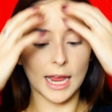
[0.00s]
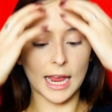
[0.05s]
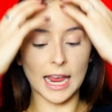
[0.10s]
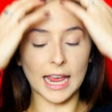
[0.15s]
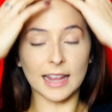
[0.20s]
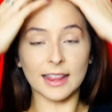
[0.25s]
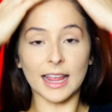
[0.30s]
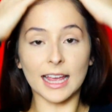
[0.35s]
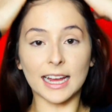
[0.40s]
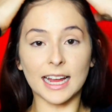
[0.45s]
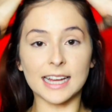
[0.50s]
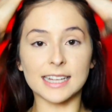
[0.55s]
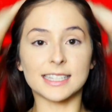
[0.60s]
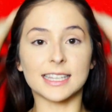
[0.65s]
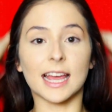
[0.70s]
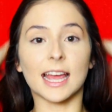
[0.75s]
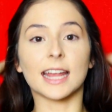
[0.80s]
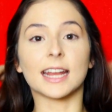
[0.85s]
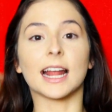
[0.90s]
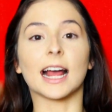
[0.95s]
And like I
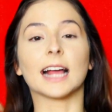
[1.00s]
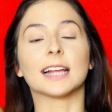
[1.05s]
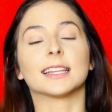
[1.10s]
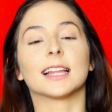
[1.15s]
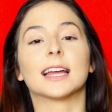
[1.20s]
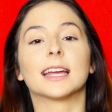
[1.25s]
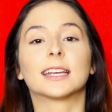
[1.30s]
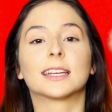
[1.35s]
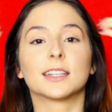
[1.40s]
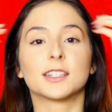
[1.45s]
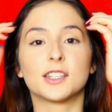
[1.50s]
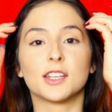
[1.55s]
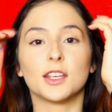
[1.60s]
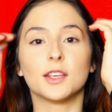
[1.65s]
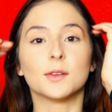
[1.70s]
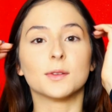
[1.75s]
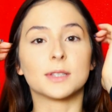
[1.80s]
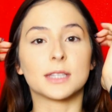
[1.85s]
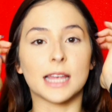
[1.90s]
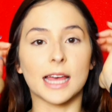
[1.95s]
said, I like to
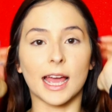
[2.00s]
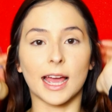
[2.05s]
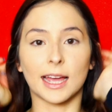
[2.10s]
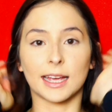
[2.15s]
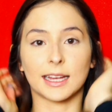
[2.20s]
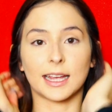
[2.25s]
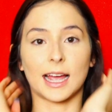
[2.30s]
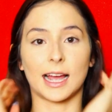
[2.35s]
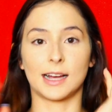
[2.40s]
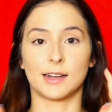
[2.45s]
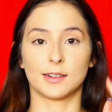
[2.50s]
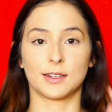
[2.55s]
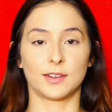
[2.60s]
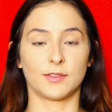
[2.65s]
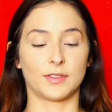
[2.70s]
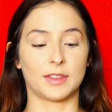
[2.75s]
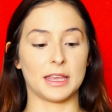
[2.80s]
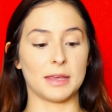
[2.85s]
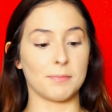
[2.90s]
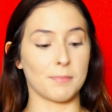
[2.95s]
use the heck out
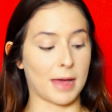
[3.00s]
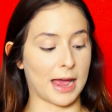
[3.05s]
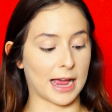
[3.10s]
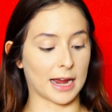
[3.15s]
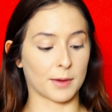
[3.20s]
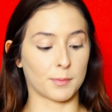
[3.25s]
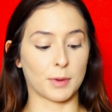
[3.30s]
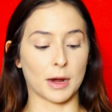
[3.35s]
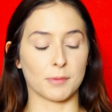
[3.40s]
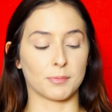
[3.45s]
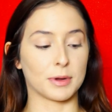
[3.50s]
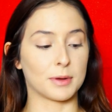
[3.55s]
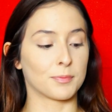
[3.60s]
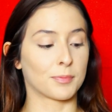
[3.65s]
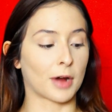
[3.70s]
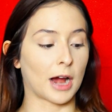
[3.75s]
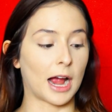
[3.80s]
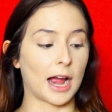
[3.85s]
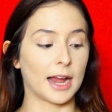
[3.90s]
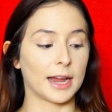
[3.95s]
of the MAC Prep and
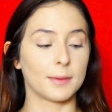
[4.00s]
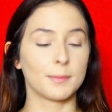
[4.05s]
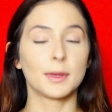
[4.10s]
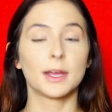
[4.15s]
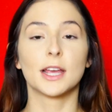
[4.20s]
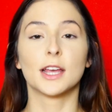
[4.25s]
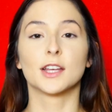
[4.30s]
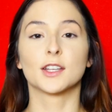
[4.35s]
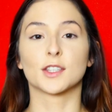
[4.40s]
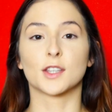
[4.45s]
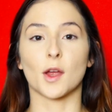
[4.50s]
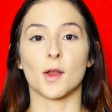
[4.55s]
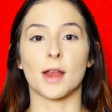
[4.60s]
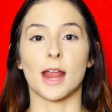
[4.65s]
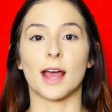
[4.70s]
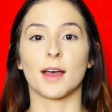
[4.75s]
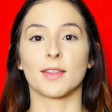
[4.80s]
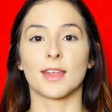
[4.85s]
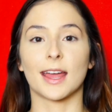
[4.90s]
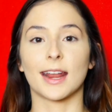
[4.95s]
Prime. So
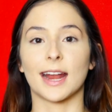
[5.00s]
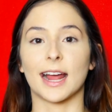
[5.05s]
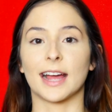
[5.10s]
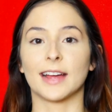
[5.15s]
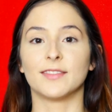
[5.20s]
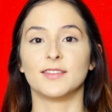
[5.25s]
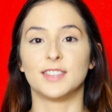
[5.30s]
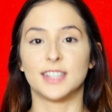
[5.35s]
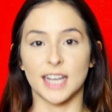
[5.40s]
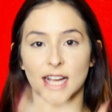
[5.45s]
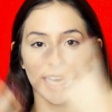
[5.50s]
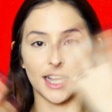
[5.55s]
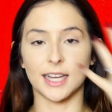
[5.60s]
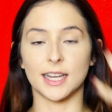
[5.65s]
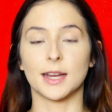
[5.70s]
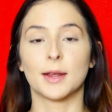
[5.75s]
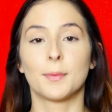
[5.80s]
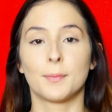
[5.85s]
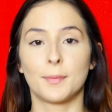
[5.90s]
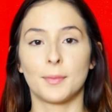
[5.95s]
now that I've
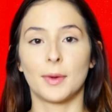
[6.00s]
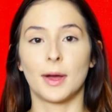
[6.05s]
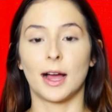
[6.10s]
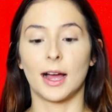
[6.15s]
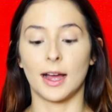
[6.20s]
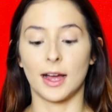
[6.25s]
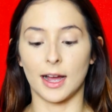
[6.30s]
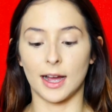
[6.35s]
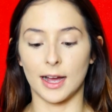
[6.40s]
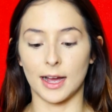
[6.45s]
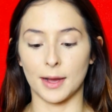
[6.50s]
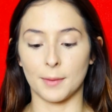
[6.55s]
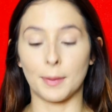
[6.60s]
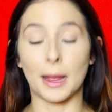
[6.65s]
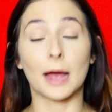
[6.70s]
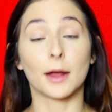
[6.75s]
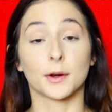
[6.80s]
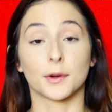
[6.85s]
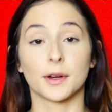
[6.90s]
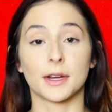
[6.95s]
done
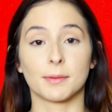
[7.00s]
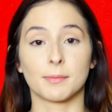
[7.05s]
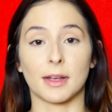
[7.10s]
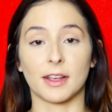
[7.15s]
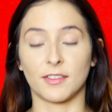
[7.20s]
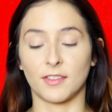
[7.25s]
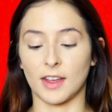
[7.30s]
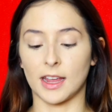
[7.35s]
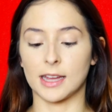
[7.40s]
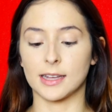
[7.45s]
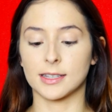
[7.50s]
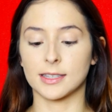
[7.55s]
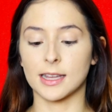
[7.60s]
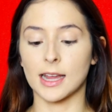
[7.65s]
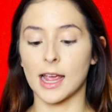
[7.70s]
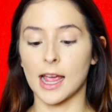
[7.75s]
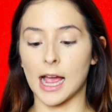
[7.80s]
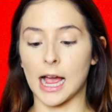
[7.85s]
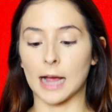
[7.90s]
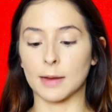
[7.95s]
powdering my face,
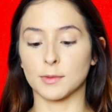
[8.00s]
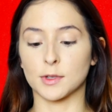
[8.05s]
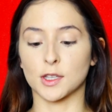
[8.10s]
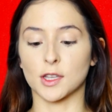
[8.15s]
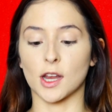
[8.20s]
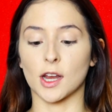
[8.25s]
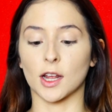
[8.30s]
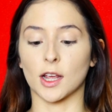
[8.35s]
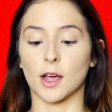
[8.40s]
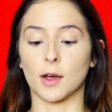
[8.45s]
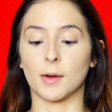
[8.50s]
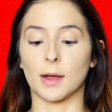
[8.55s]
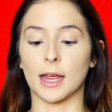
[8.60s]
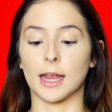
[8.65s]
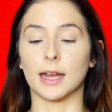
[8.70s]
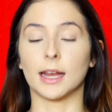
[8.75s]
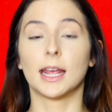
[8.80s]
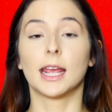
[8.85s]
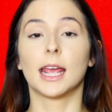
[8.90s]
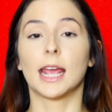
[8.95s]
I'm just going to go
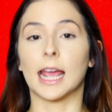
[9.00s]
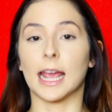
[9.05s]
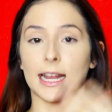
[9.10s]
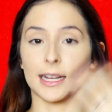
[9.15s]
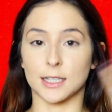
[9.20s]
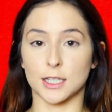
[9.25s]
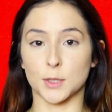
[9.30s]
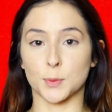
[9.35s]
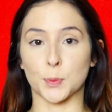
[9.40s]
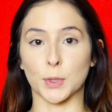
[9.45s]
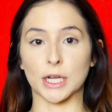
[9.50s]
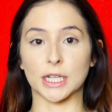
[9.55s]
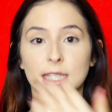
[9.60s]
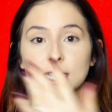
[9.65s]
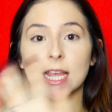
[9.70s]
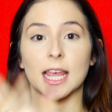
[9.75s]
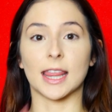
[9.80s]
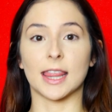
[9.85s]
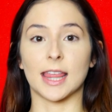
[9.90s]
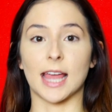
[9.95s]
in and
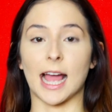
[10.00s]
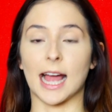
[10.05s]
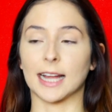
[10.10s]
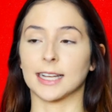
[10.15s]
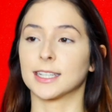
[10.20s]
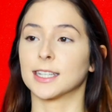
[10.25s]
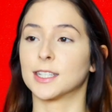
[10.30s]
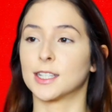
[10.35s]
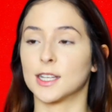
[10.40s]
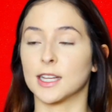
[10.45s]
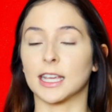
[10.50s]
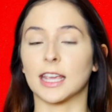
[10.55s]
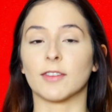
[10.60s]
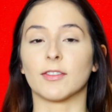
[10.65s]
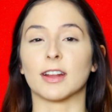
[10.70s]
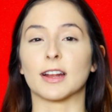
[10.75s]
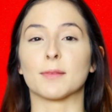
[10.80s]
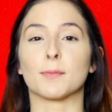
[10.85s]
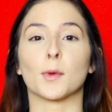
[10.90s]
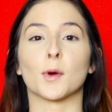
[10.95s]
spritz that to
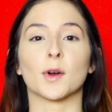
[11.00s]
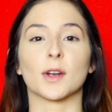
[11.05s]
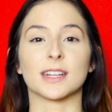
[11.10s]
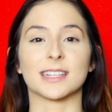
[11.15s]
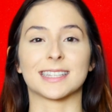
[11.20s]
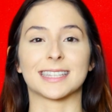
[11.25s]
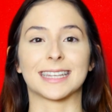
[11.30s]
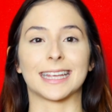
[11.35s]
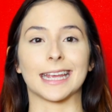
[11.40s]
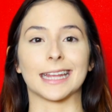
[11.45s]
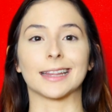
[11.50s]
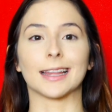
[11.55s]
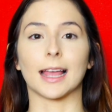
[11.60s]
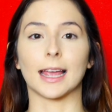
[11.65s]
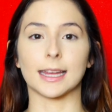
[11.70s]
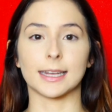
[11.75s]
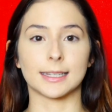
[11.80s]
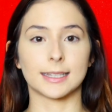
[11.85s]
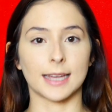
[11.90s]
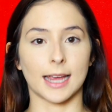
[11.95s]
give it a more
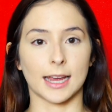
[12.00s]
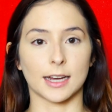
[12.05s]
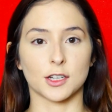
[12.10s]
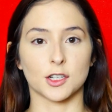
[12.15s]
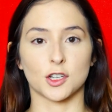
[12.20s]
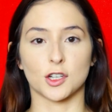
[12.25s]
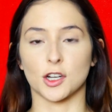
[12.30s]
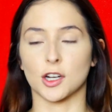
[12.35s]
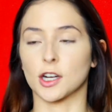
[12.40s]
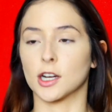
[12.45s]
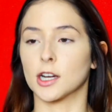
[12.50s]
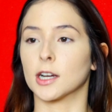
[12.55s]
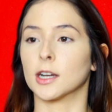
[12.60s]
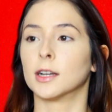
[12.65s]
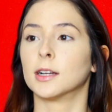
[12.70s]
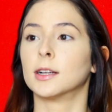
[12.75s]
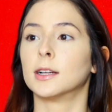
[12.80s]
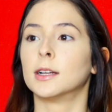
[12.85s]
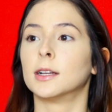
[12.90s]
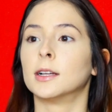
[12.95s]
skin-like texture.